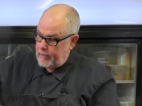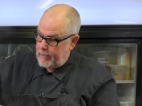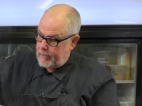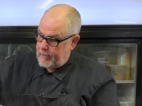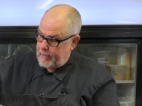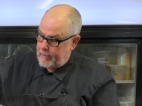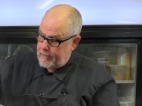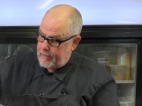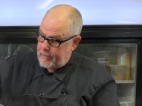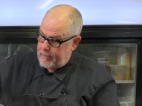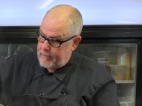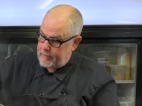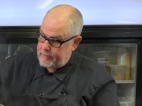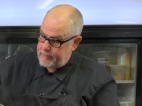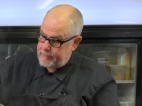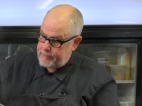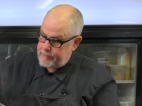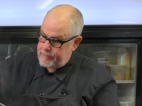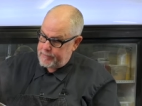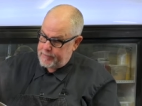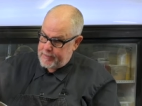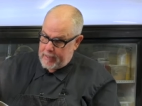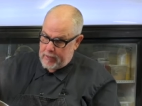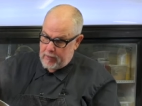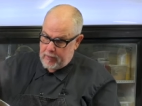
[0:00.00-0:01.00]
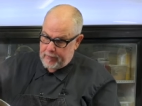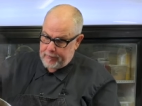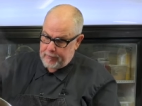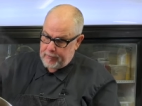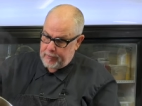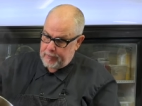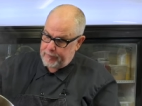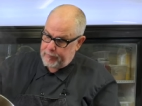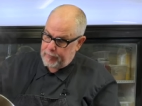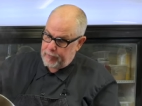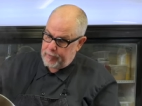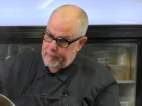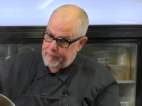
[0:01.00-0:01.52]
And now I'm going
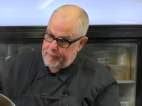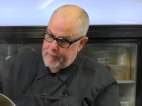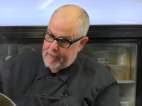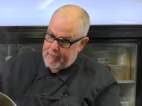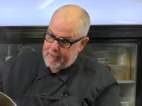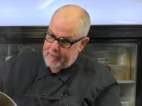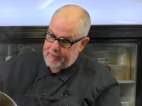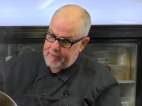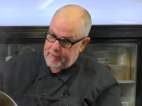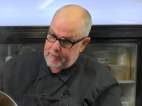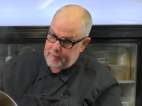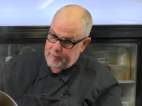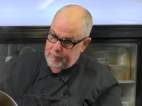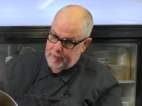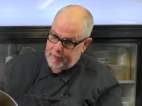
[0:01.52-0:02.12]
to put it back in the